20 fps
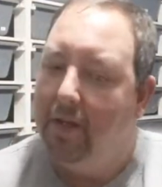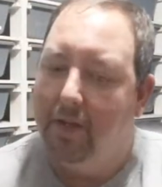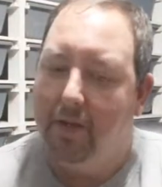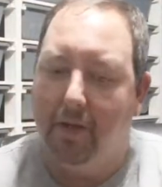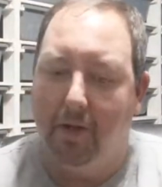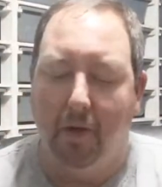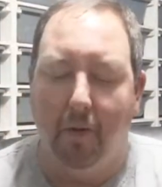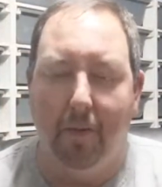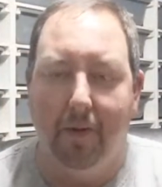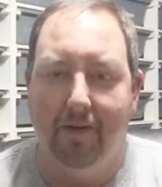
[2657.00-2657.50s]

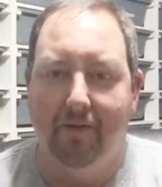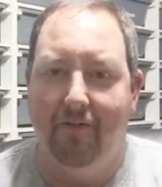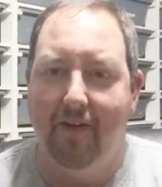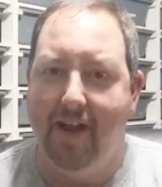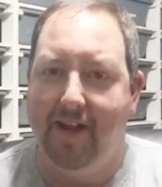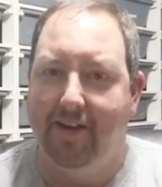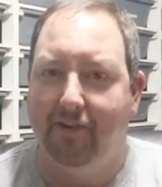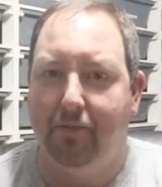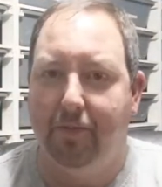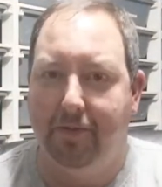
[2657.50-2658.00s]
going to
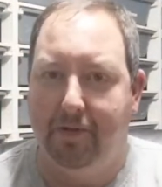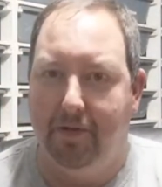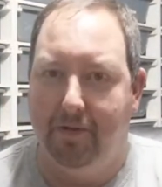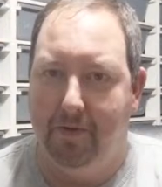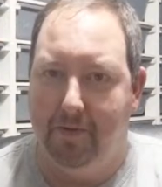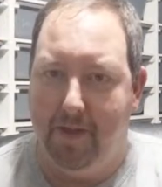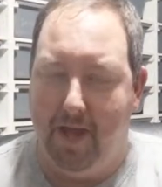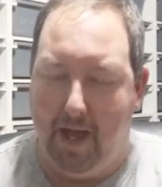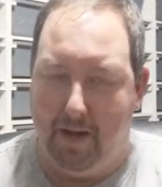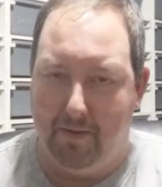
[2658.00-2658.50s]
Vegas when you do
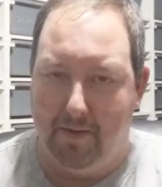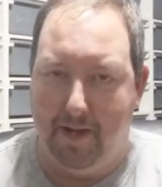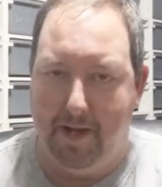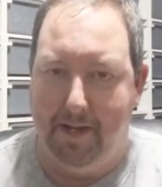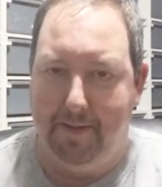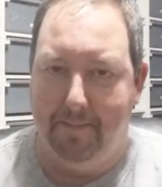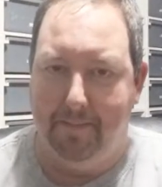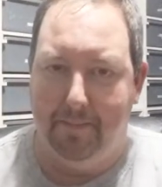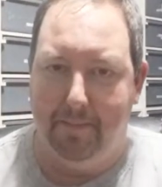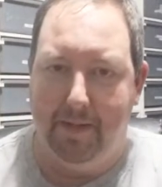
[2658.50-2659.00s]
that, right?
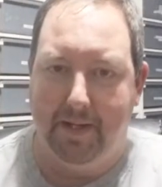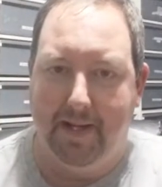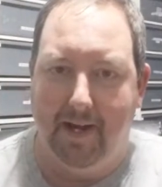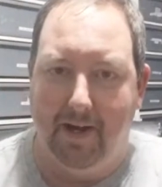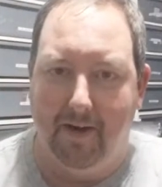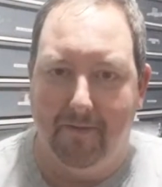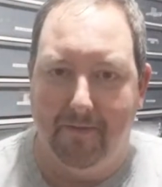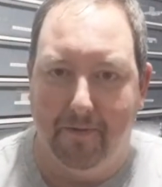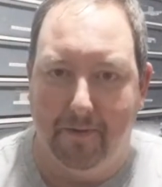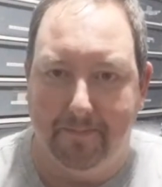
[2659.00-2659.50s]
Be
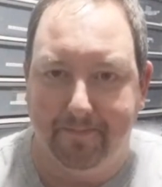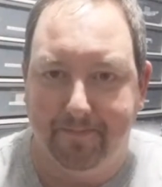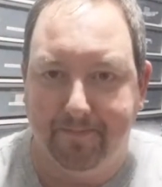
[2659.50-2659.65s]
careful.